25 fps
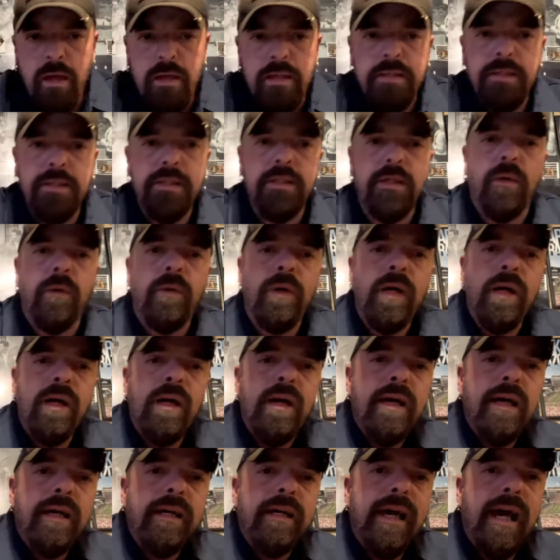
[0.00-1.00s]
So,
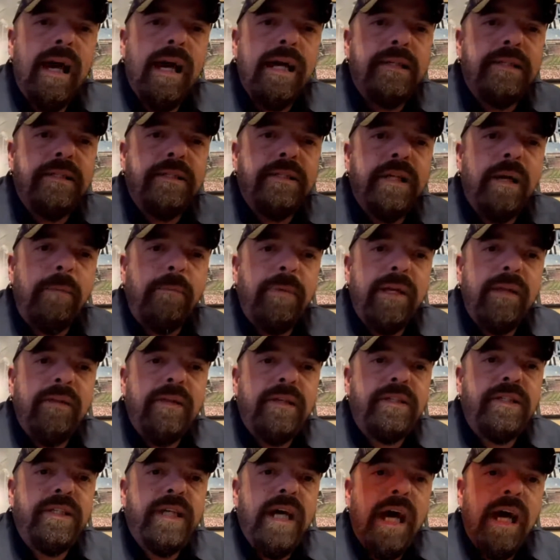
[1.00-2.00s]
guys, jump into
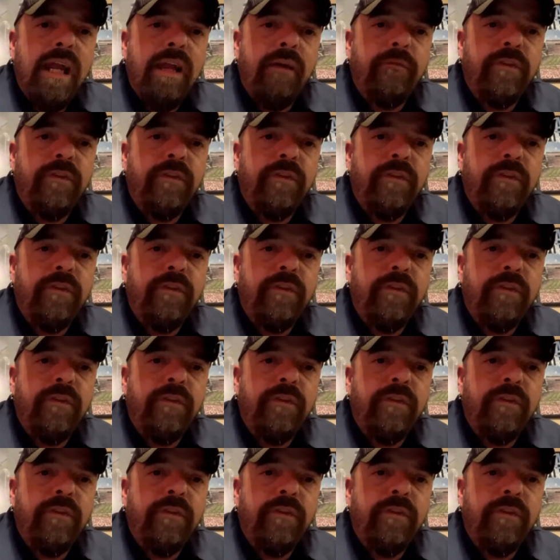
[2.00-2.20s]
this chat.